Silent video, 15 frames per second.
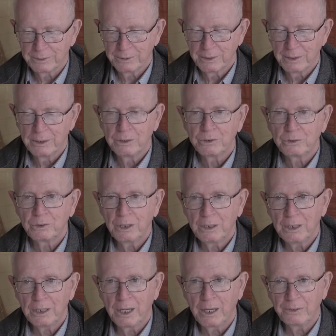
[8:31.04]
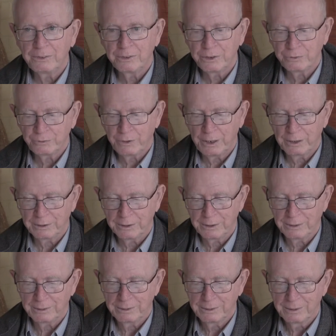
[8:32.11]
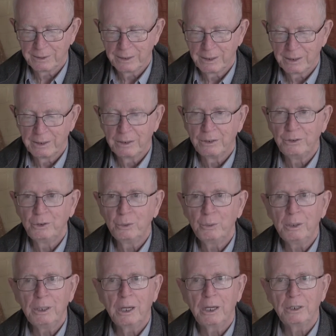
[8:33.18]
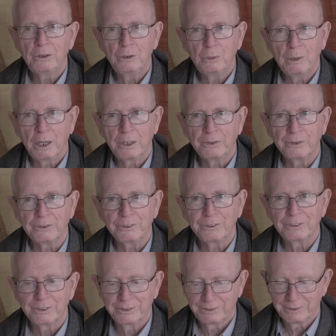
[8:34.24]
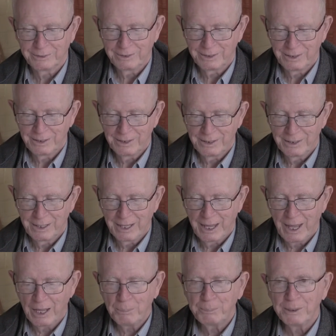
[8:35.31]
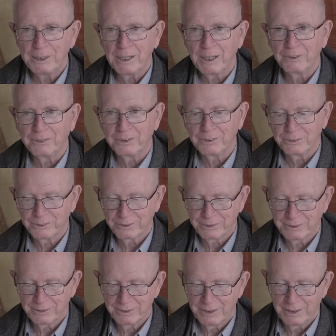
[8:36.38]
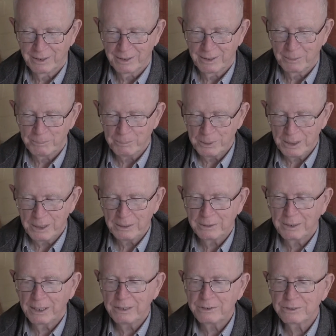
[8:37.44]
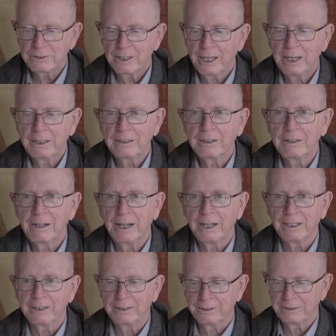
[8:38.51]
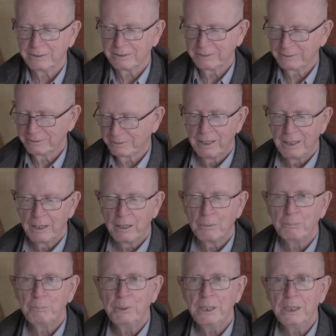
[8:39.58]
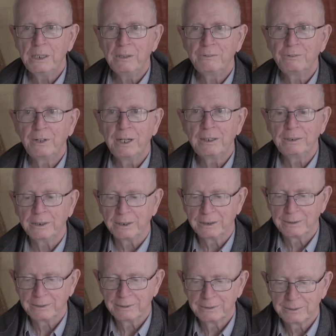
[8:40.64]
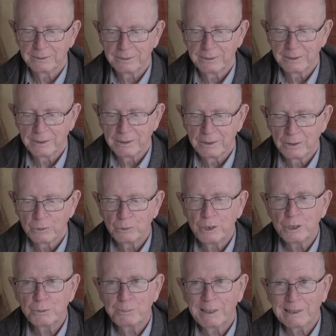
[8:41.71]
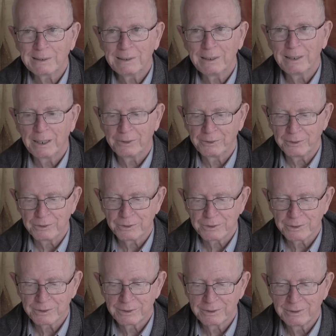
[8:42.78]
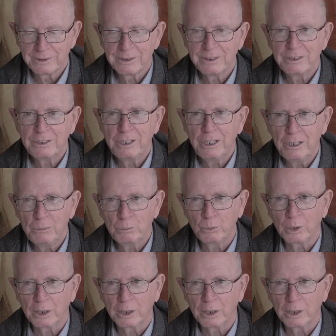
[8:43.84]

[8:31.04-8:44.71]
treating others fairly, doing unto others, helping others, being nice and kind, being friendly, respecting others, teamwork.